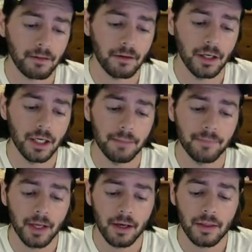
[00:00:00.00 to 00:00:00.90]
Um,
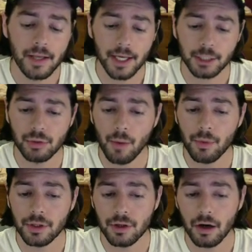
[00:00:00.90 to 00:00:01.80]
the next one I
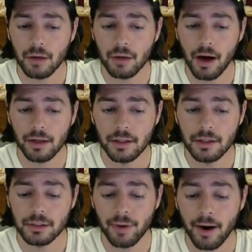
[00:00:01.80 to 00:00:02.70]
want to talk about
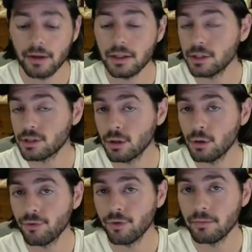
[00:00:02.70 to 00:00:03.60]
is
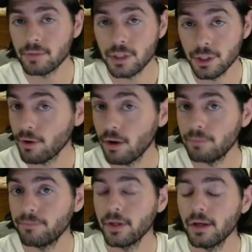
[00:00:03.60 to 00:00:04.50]
Paradiso from Ciro.
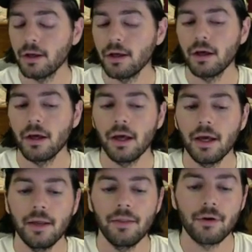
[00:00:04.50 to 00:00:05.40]

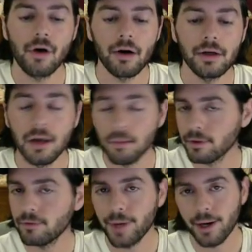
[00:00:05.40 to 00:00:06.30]
And there are a
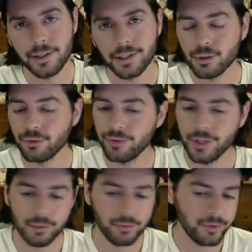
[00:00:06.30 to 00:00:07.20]
number of Paradiso
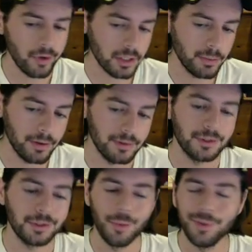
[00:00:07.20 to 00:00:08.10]
figs. We've talked about this
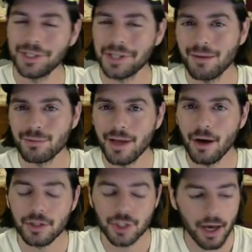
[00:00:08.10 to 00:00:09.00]
so many times now
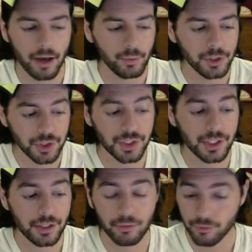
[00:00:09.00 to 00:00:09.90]
on the channel. We just
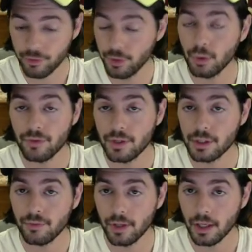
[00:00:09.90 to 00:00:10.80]
did a review of
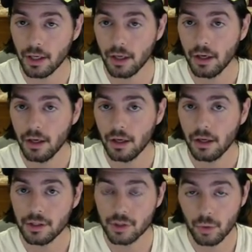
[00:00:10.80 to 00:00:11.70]
this fig
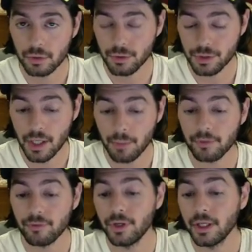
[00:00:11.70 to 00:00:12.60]
in its own little
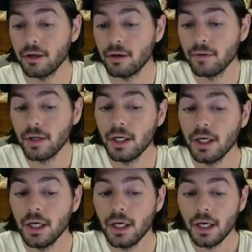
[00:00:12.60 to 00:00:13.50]
separate video.
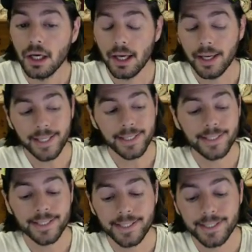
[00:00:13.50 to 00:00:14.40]
And,
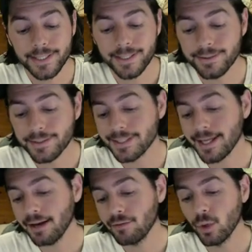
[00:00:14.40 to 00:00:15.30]
uh, you know, it's
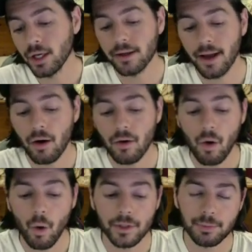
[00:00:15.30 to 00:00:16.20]
kind of weird how
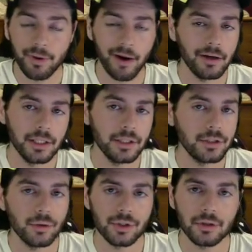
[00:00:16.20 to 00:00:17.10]
all these
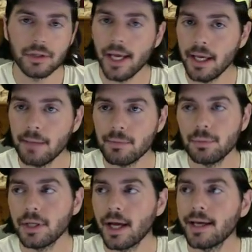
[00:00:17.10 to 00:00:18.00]
Paradisos are named,
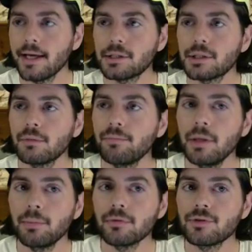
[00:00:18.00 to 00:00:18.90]
but I guess some
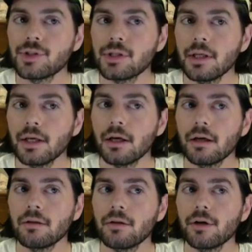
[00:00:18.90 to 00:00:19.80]
people just think
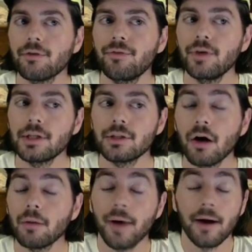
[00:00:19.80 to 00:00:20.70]
their figs
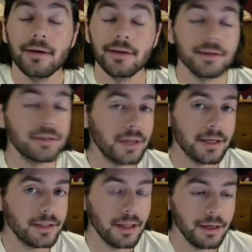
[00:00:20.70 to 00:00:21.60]
are paradise,
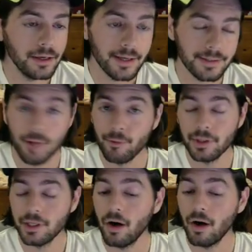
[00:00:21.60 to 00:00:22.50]
as they, as they
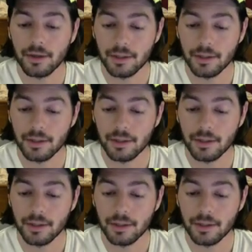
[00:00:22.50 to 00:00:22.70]
really are.